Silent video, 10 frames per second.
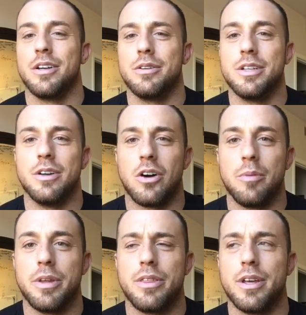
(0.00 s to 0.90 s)
You know, did the
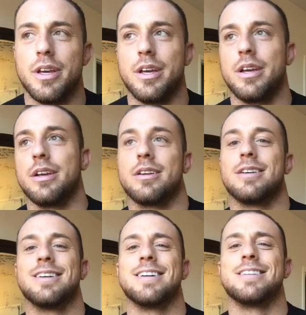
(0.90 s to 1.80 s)
army thing,
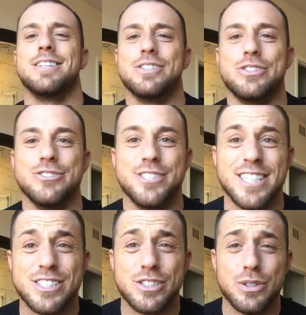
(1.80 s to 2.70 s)
teach
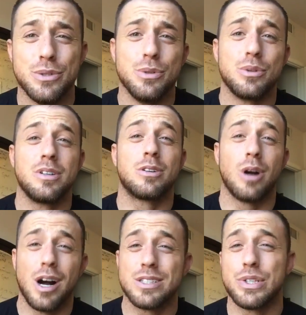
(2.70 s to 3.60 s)
jujitsu,
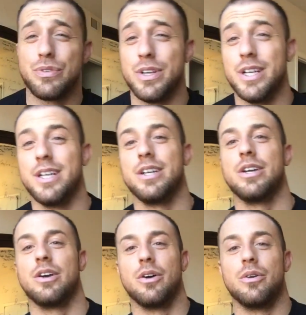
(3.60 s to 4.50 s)

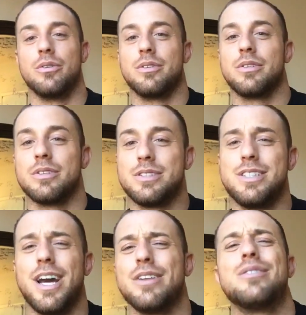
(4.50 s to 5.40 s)
CrossFit,
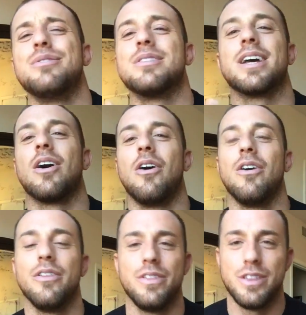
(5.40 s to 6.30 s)
tattoo. Like
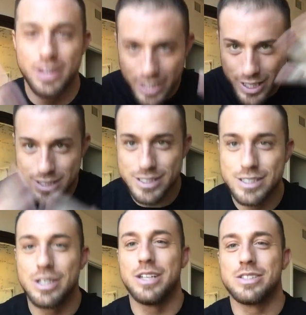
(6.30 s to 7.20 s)
all
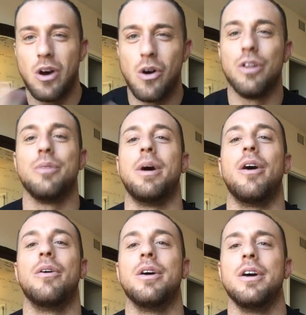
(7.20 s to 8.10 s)
this is all
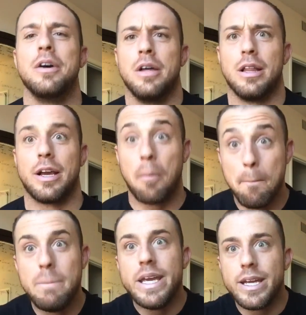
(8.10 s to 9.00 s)
about
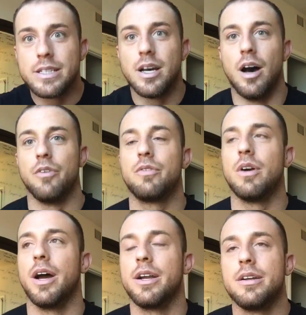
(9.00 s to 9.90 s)
like being tough,
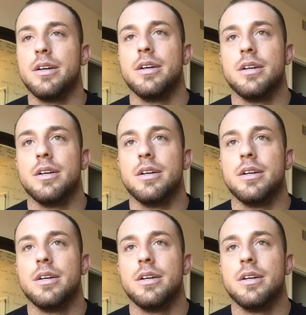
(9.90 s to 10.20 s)
right?